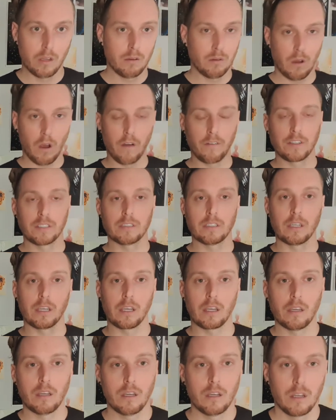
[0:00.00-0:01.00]
obviously,
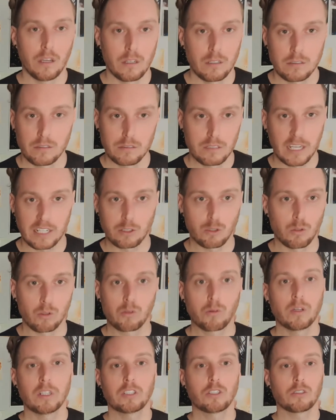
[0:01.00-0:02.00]
sexual
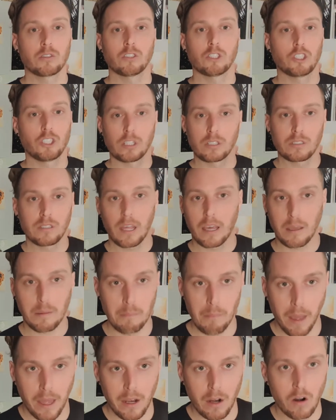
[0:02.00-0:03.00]
creatures, just like
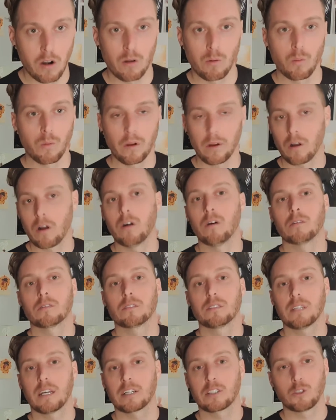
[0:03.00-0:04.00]
men are. We're all
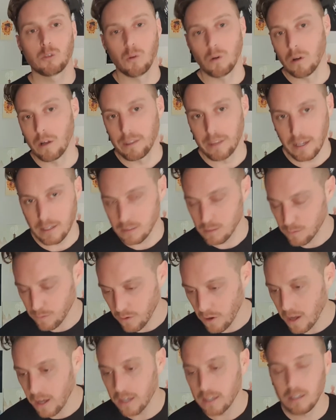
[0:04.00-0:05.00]
sexual, and that's
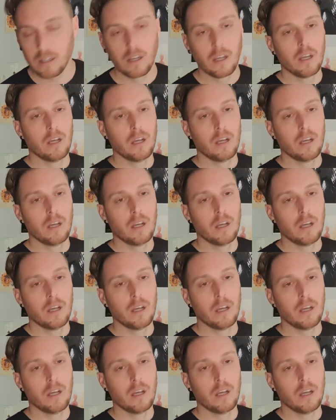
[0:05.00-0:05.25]
fine.